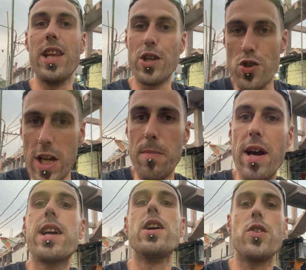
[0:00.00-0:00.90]
they just keep
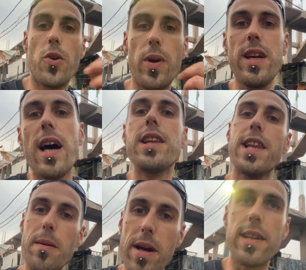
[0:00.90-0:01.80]
making you eat and then
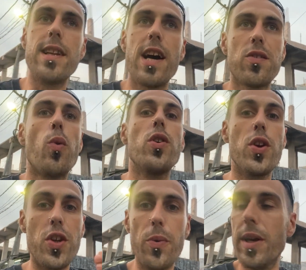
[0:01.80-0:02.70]
they make the next one
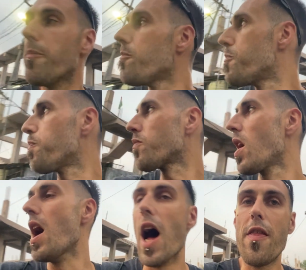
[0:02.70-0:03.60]
and you eat.
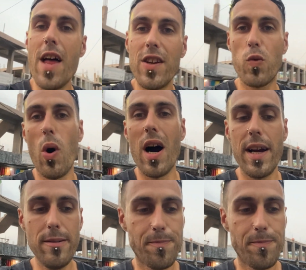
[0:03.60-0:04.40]
And that's why